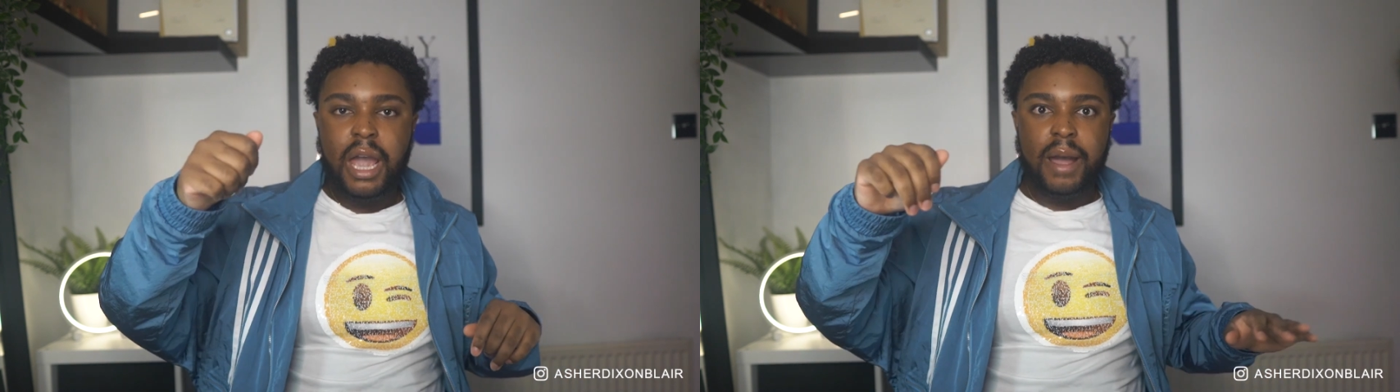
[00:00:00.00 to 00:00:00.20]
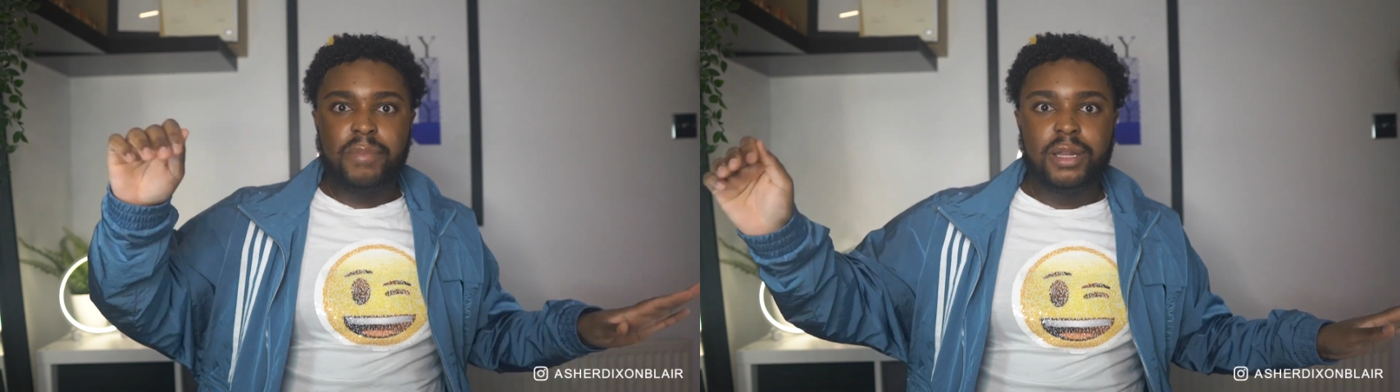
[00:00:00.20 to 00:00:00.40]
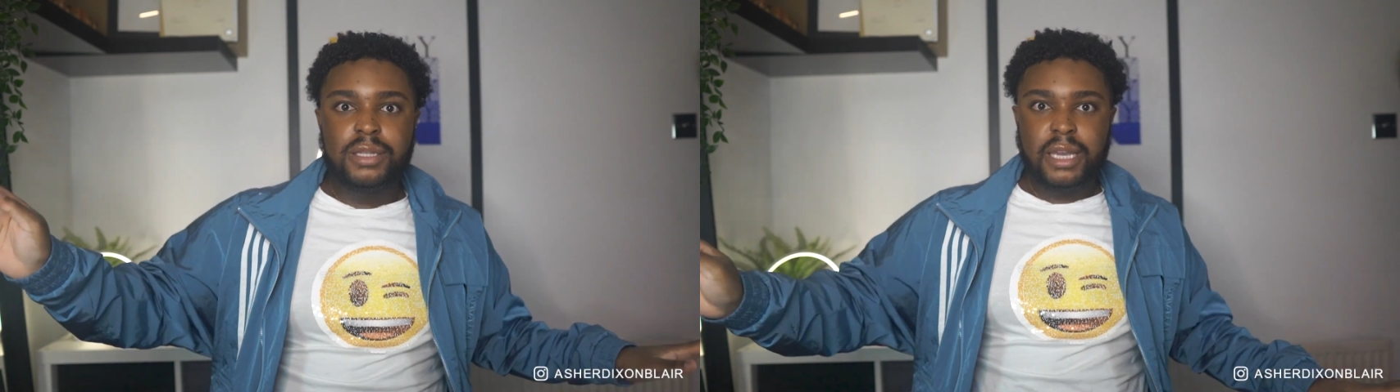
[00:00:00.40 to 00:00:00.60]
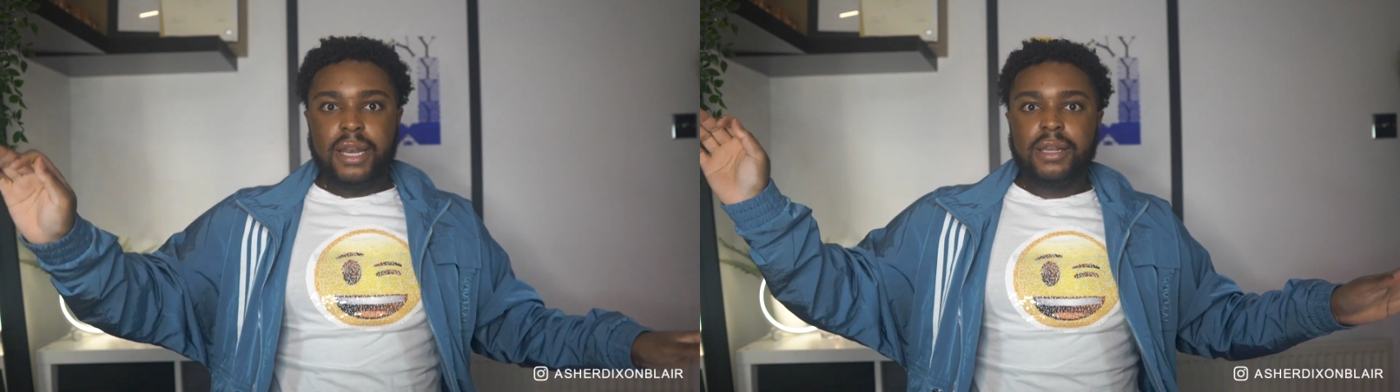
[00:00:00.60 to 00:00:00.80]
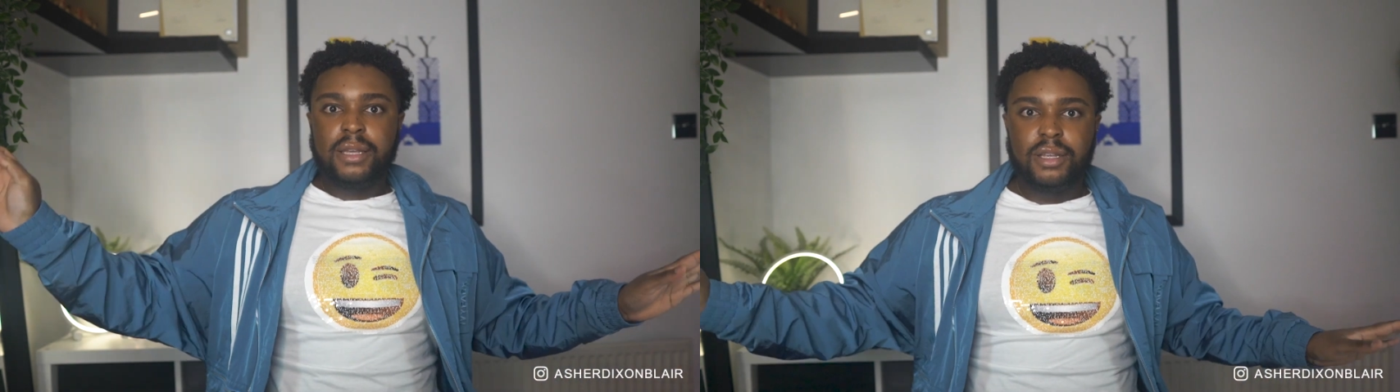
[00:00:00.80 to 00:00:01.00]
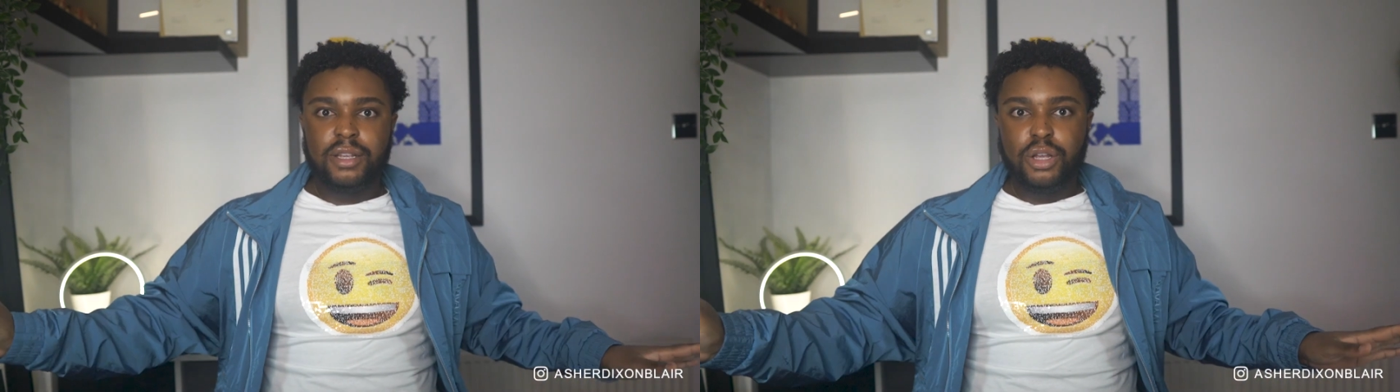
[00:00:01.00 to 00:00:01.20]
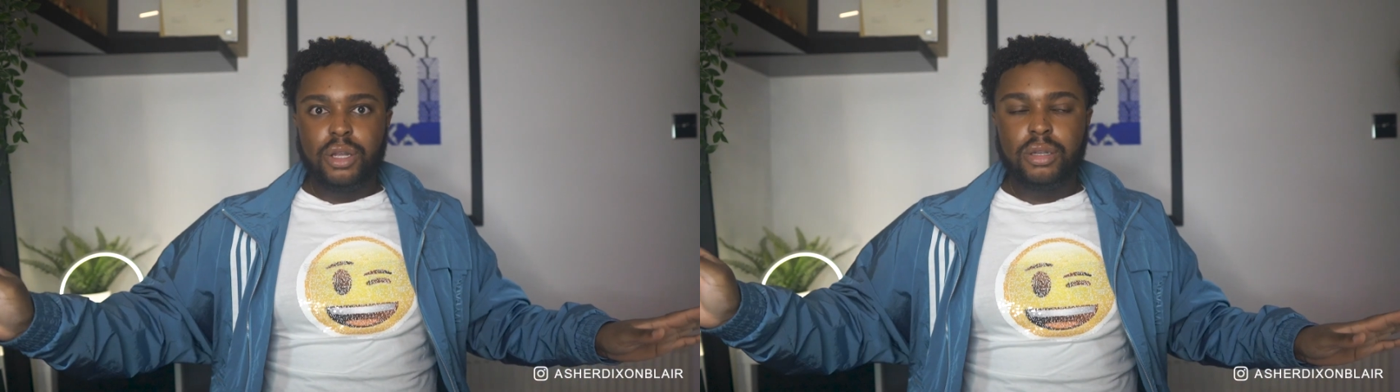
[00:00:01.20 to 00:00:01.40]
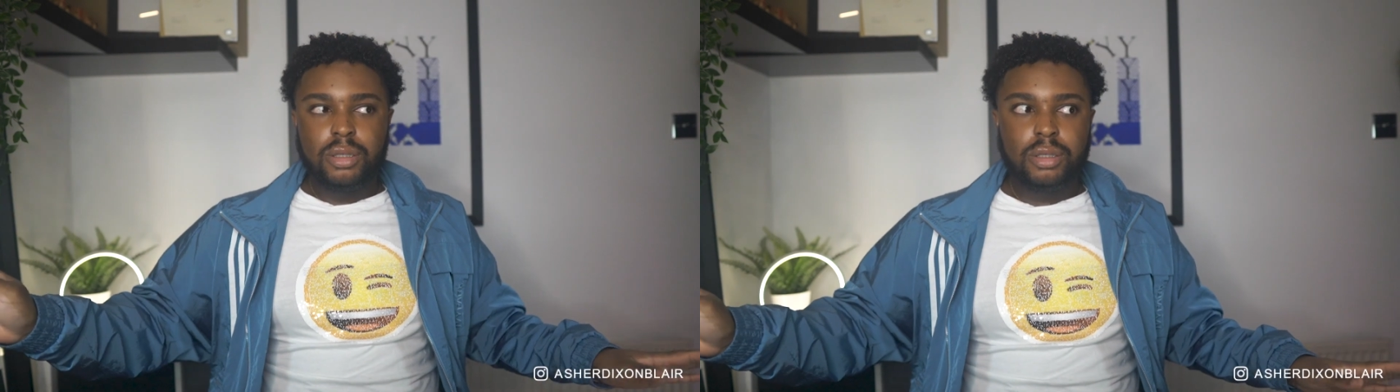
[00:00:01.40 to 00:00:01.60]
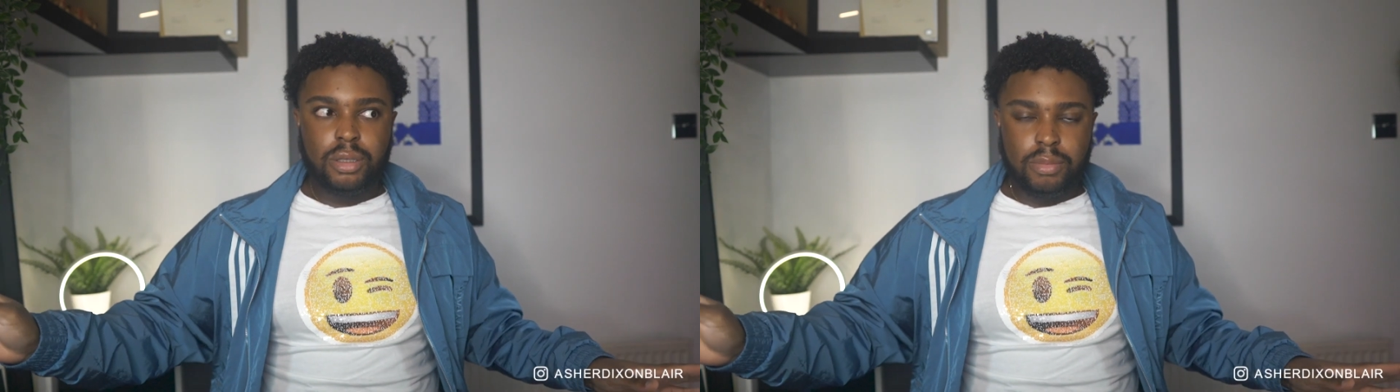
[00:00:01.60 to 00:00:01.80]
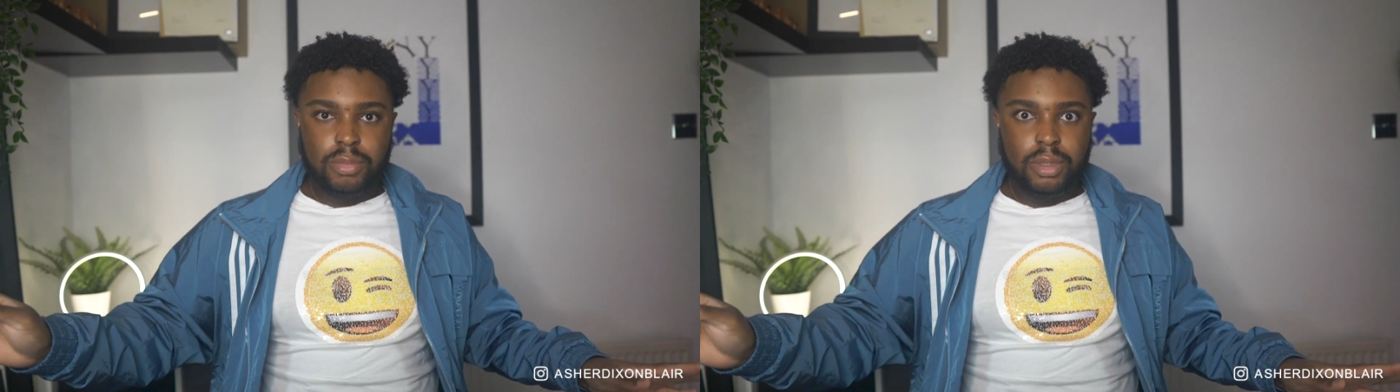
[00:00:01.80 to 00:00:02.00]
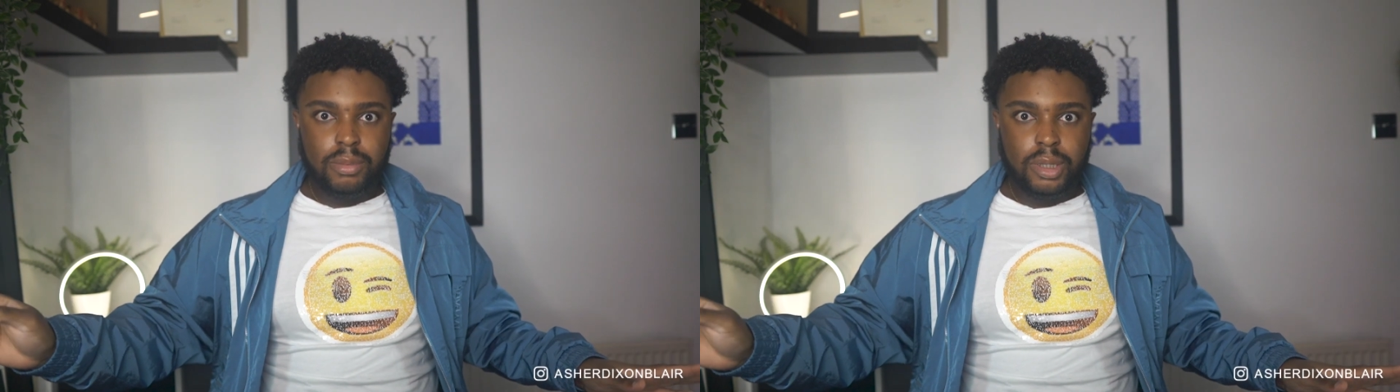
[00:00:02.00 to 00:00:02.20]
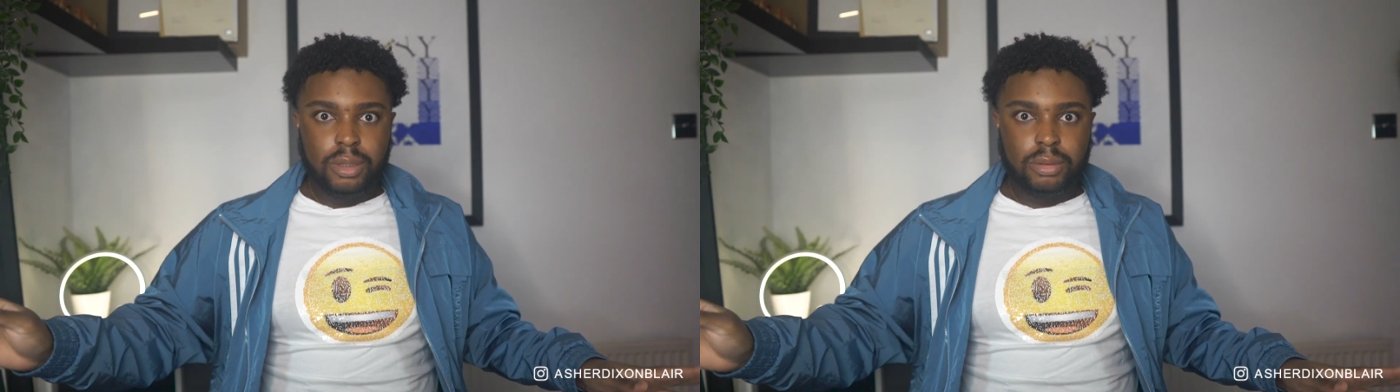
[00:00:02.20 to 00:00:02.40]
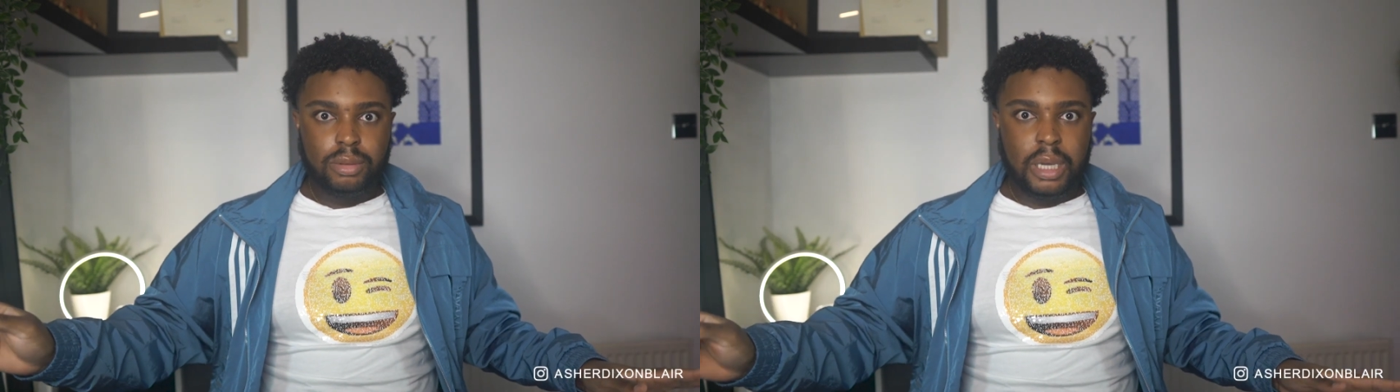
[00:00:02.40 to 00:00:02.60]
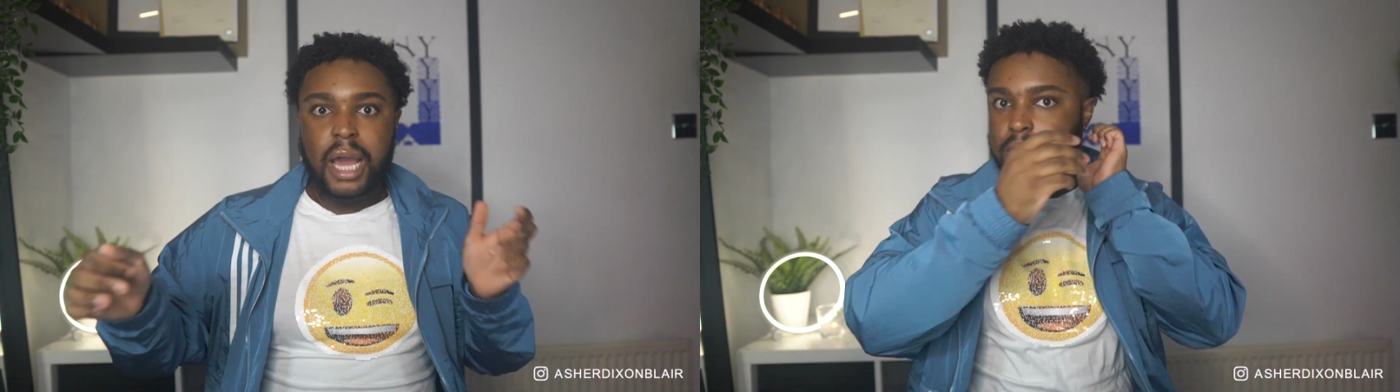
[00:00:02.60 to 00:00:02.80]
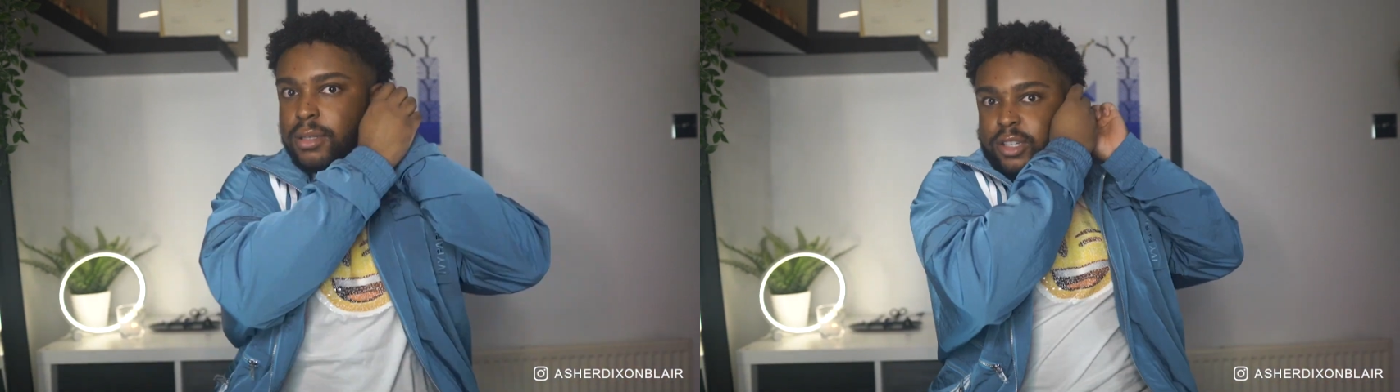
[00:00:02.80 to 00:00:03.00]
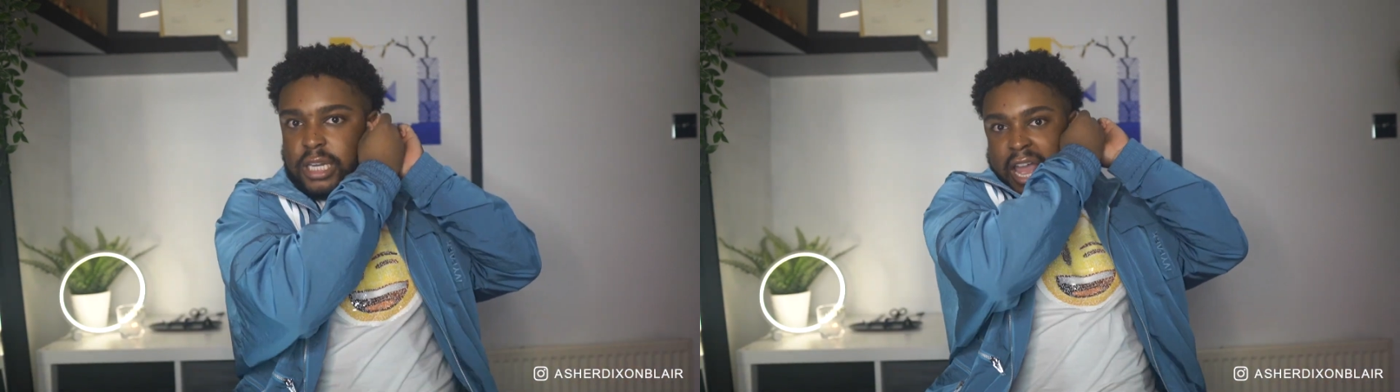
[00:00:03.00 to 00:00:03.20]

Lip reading: and Beyonce kind of stumbled a bit, and I was